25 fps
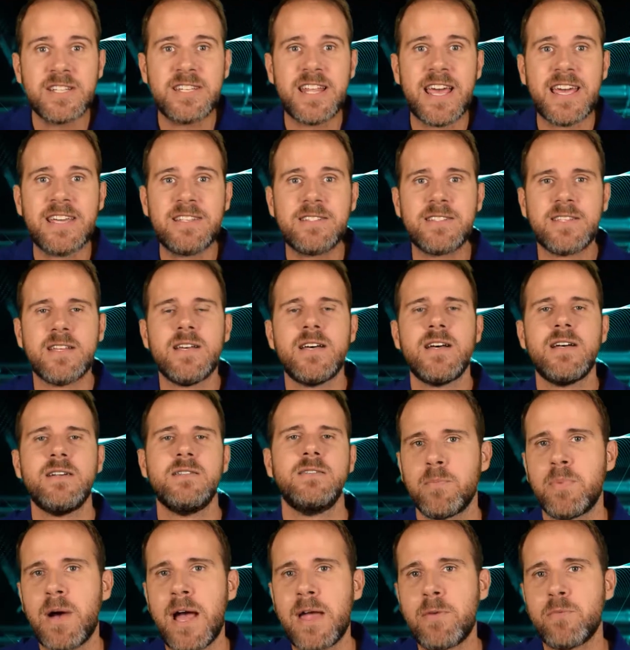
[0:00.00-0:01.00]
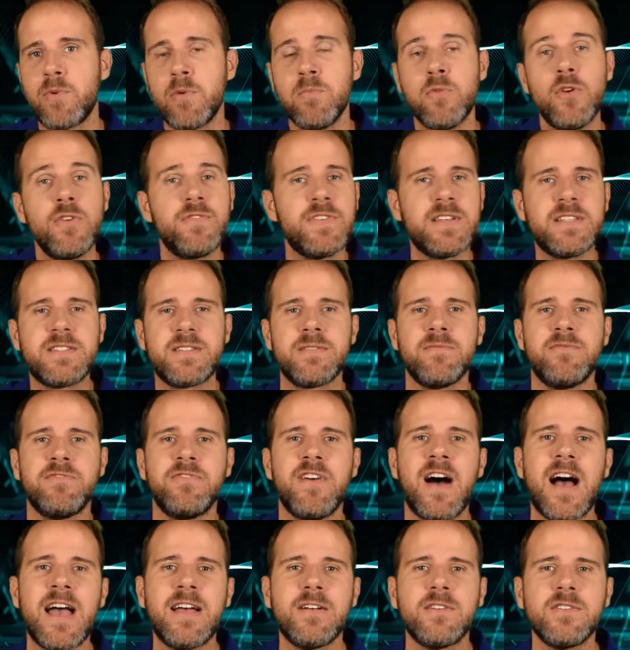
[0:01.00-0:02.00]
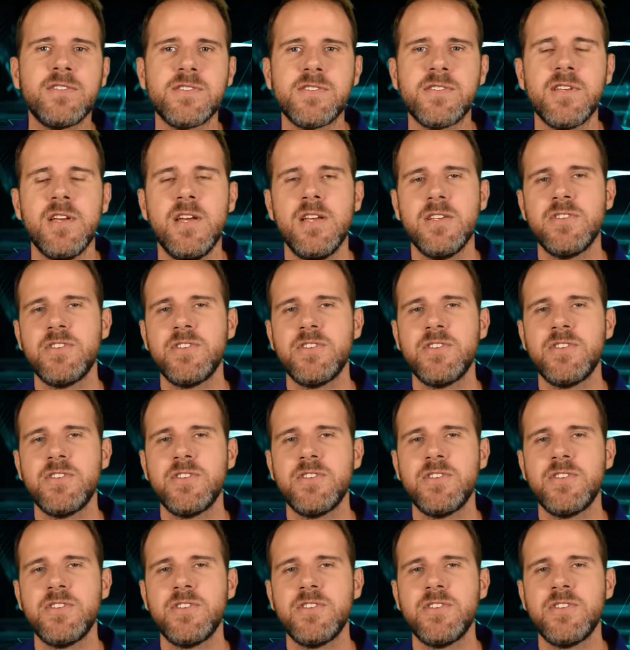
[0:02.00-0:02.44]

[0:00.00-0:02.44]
data by removing some files.